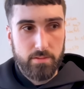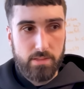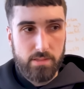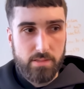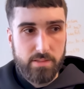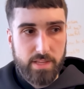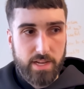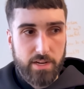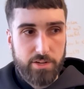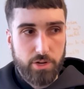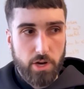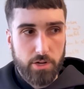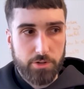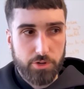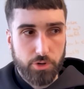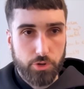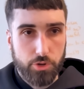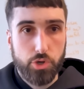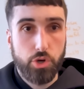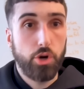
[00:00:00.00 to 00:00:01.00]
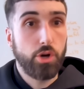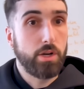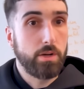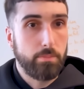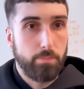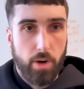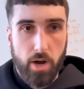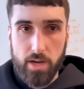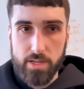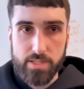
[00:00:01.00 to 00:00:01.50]
that a doctor
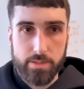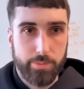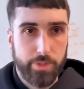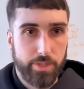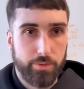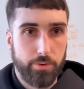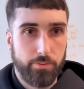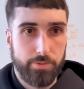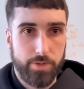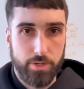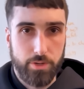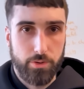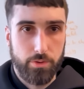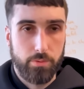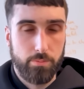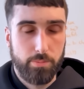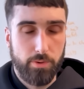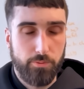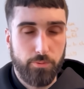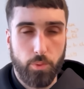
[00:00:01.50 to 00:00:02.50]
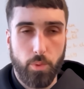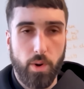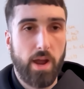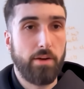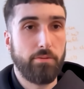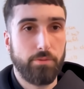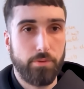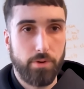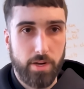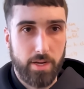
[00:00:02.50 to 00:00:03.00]
couldn't possibly review before
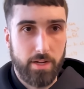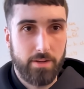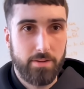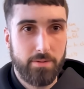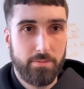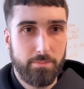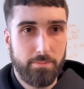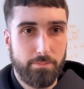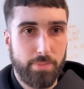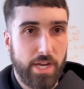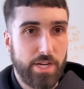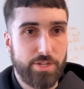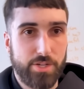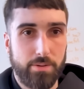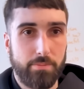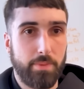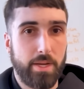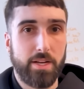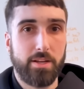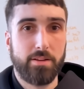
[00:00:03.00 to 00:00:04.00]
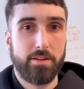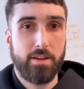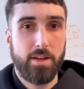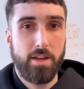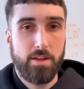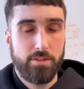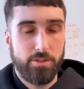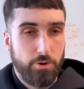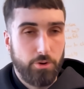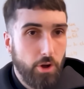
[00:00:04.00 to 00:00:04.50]
every patient meeting.
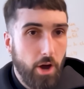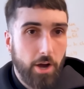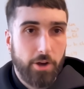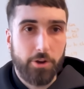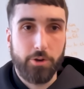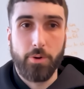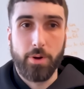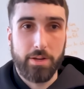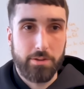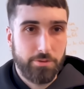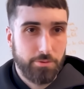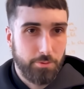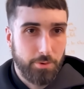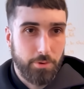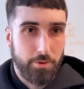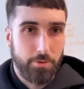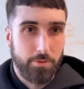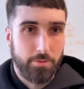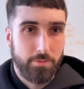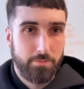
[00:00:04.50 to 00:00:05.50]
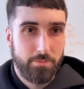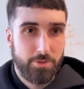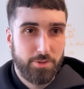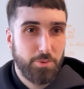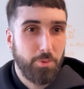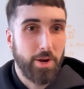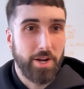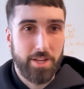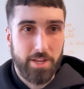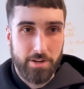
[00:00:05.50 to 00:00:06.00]
They're not going through
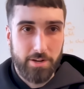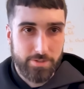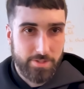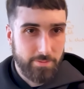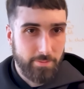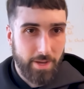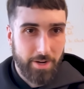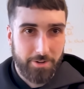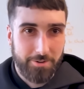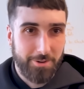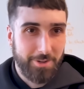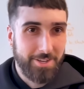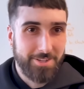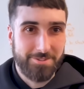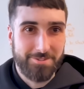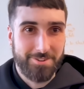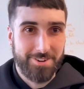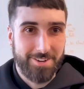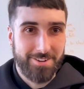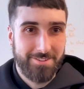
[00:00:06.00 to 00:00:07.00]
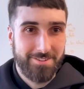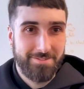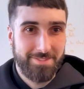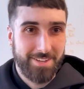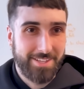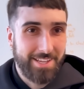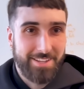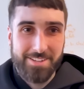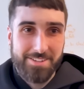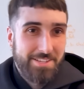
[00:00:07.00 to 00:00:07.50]
20 years of medical history.
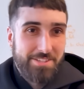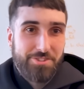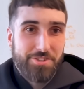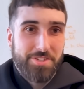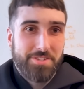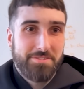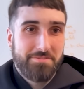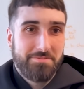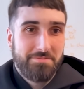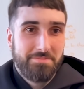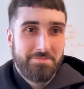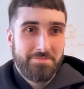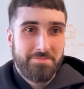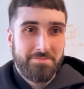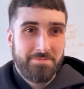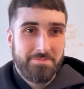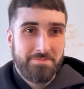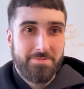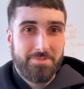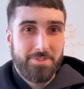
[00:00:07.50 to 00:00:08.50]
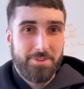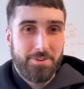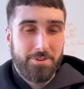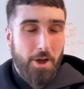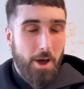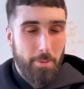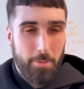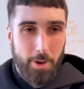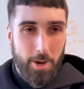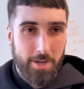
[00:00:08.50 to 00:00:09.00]
Like, it's just
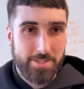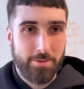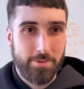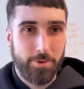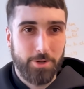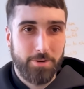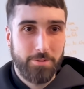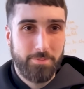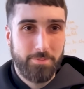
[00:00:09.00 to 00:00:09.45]
not possible.